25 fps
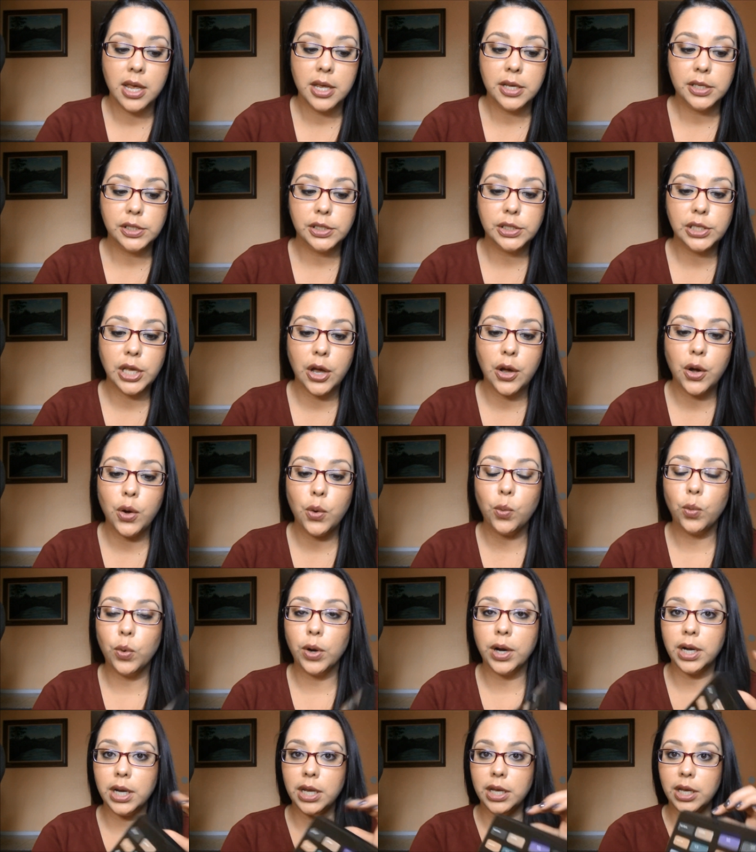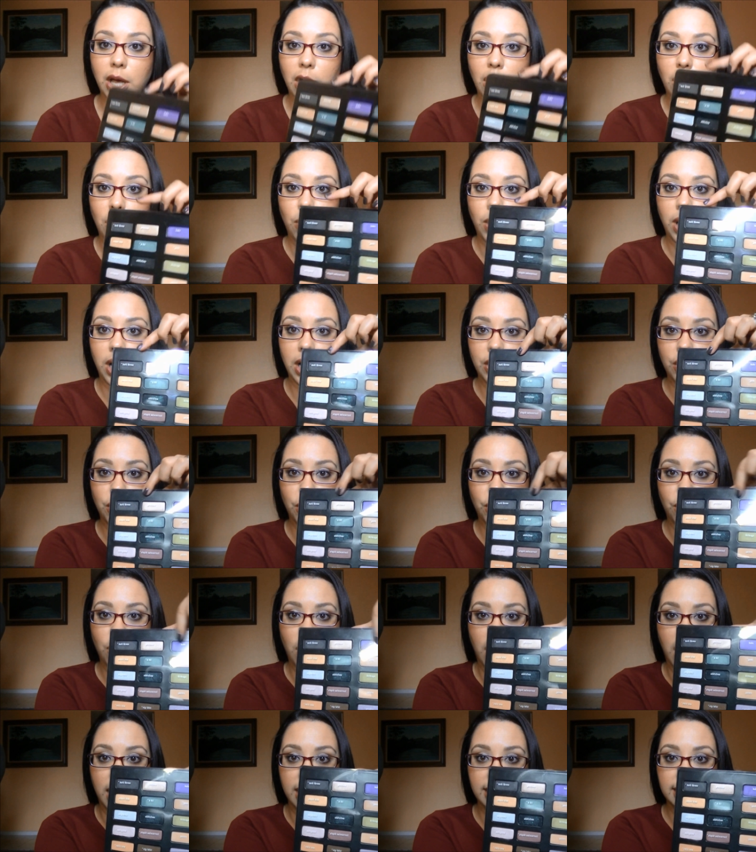So we're gonna go
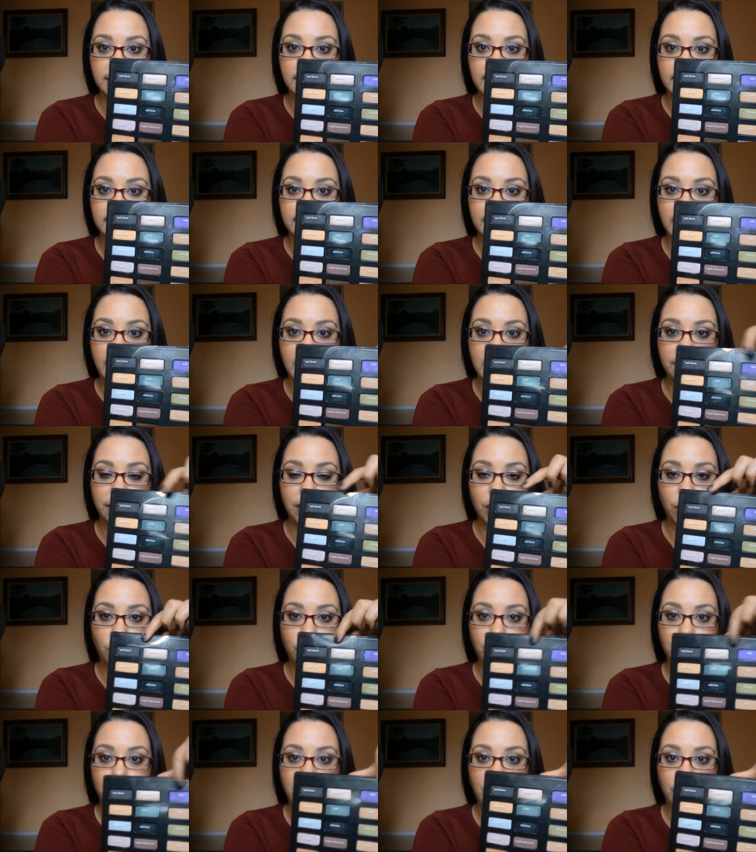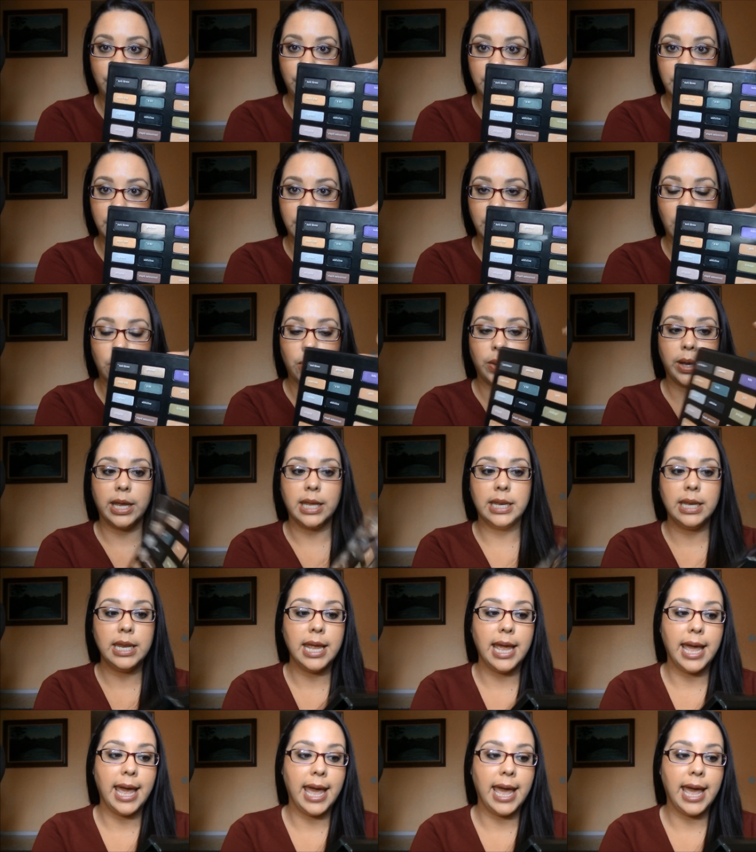across. That's kind of the order that we're gonna go in.